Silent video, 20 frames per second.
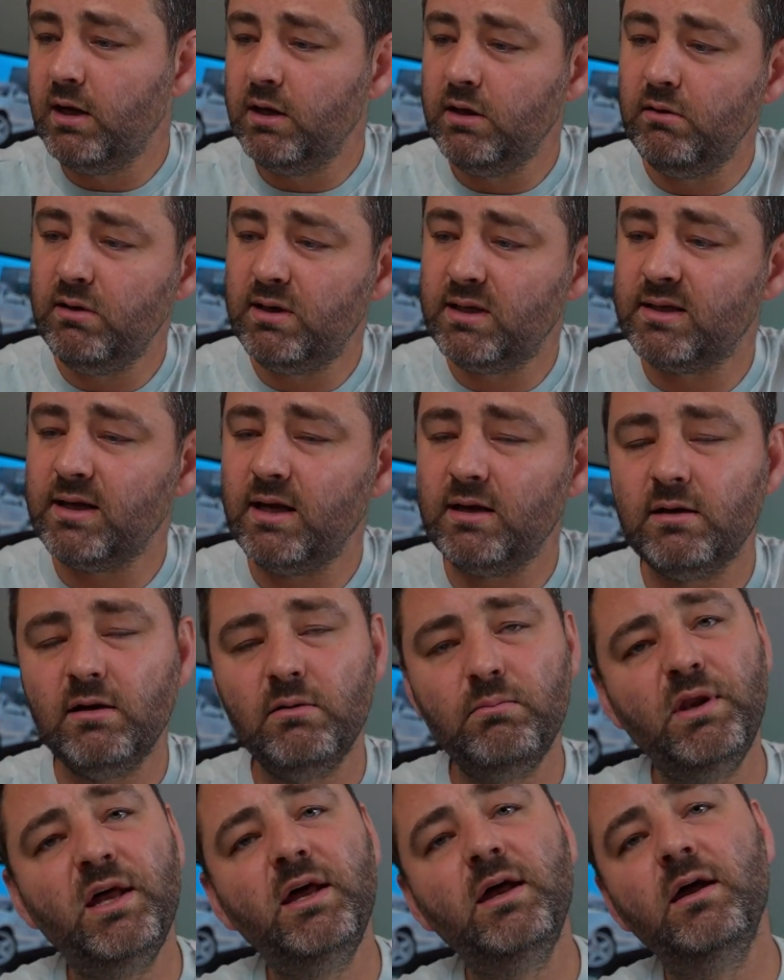You set
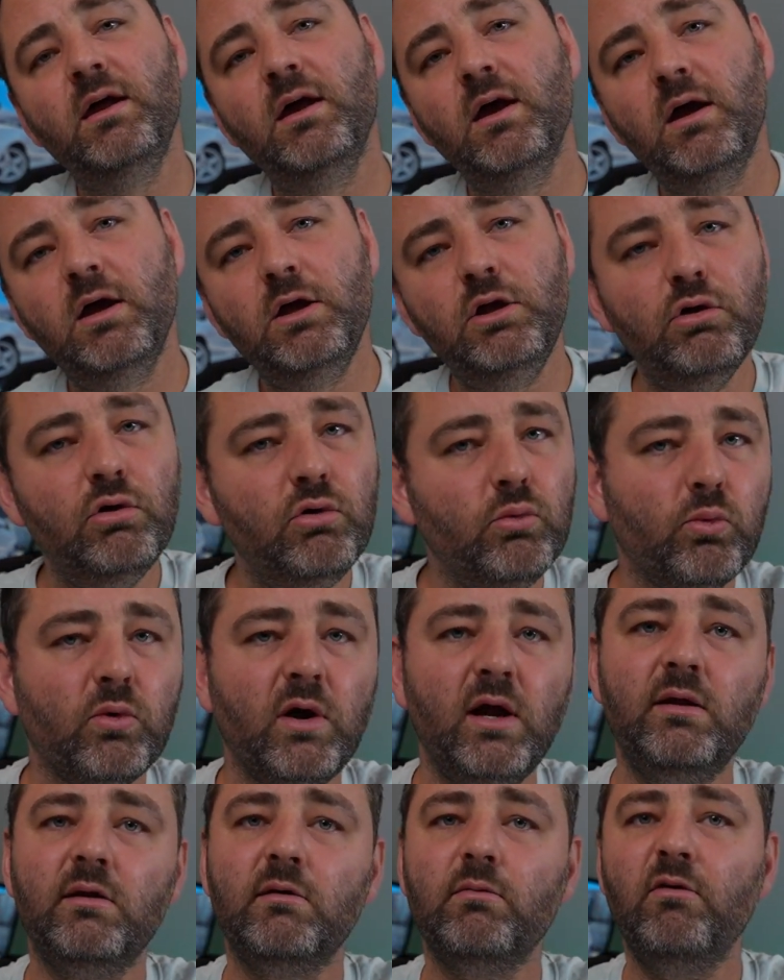them there, you
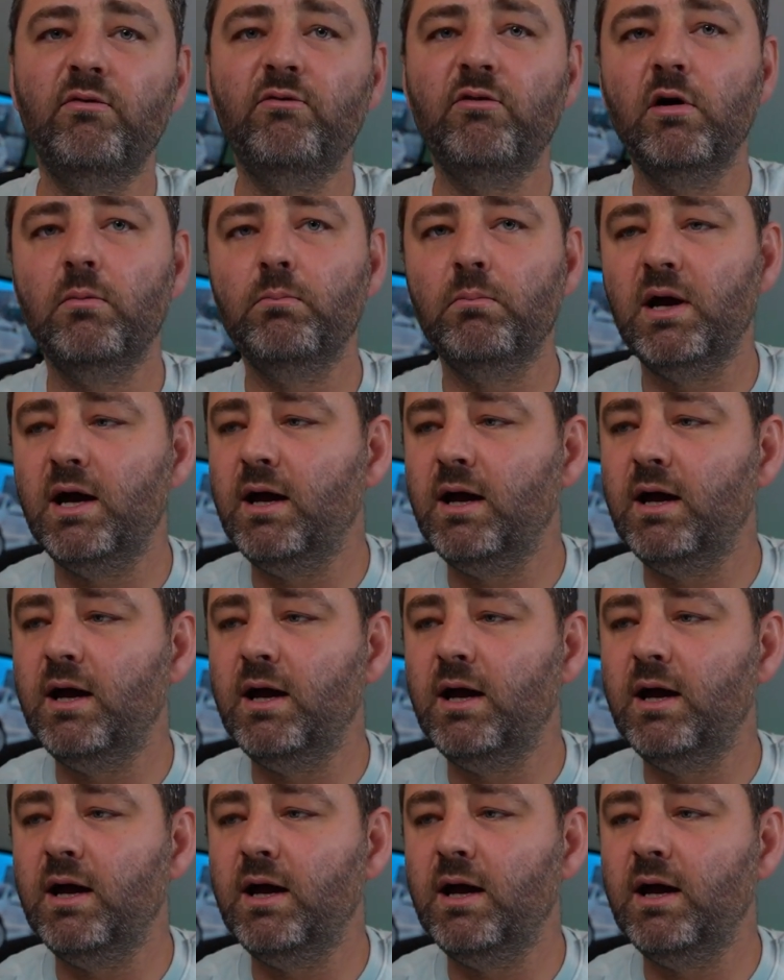race with them,